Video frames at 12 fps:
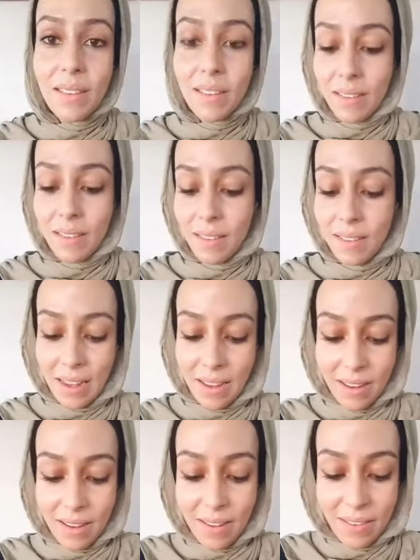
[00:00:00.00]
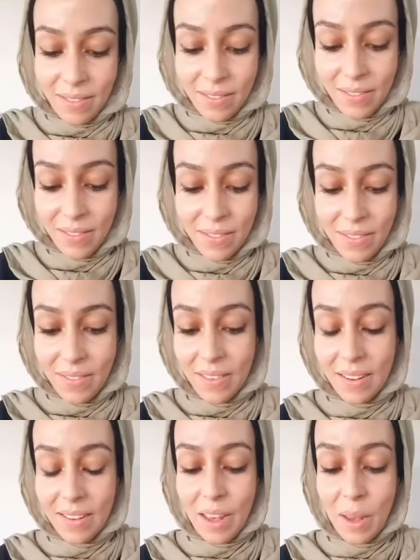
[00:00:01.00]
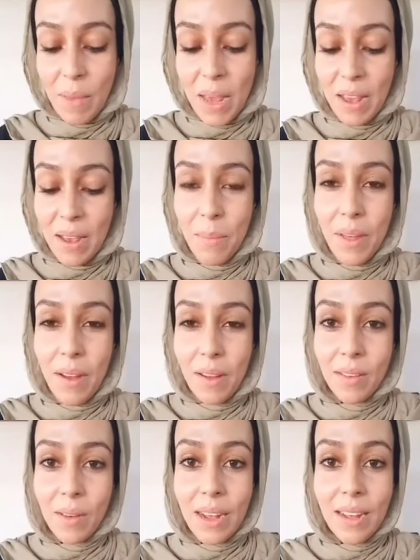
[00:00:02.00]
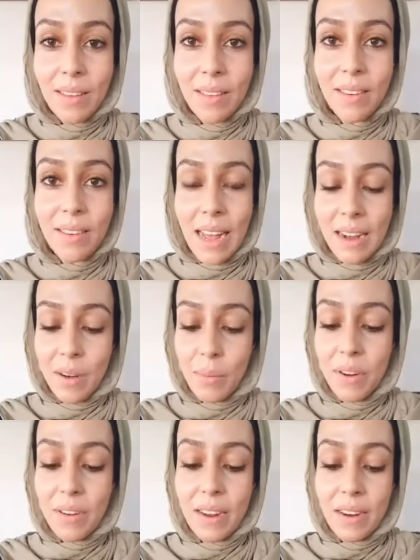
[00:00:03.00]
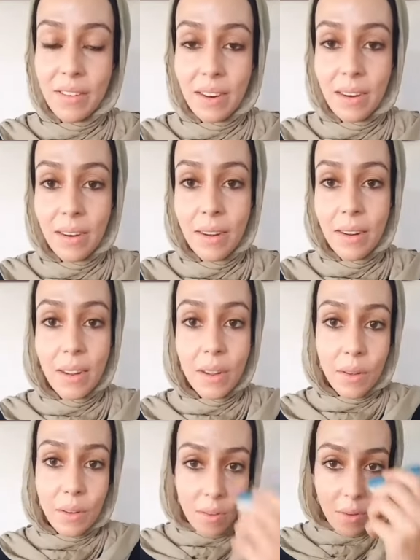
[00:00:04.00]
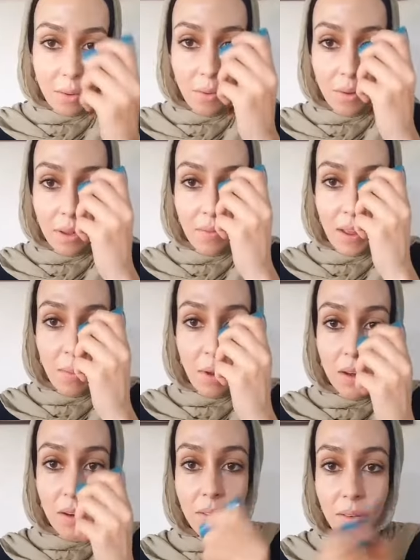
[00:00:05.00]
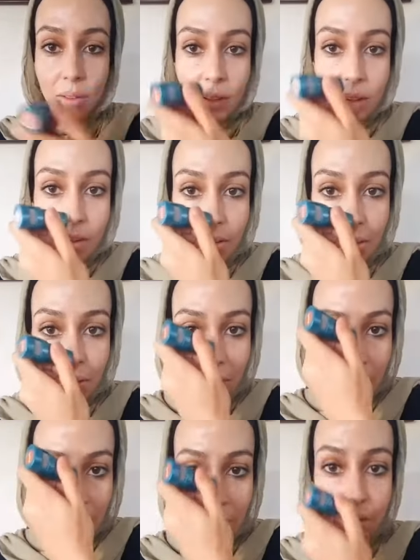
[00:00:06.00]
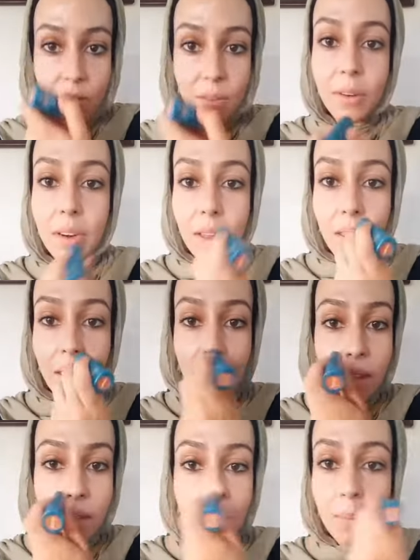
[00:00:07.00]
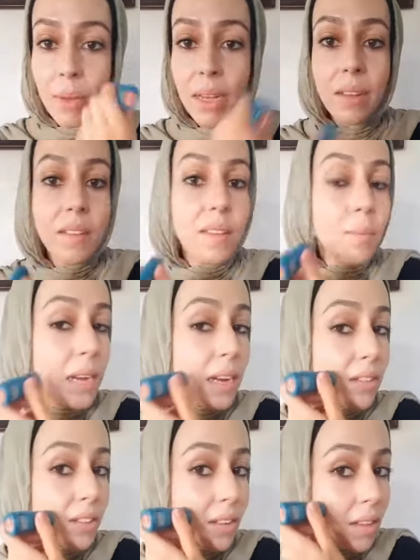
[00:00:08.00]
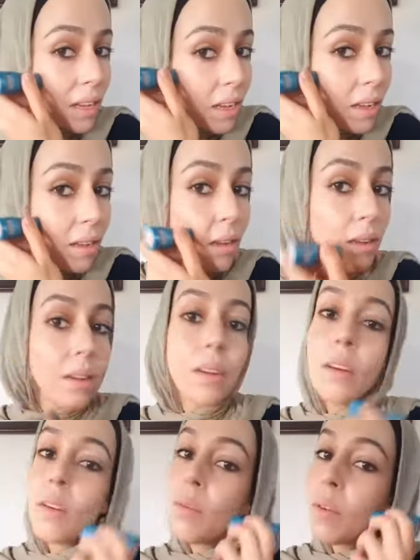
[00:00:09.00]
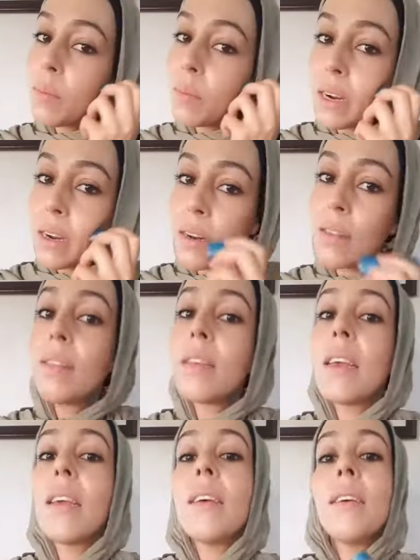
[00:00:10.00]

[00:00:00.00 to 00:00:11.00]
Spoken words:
it's like makeup that also has a little added protection. So if I want to do the contouring thing a little bit, especially with pregnancy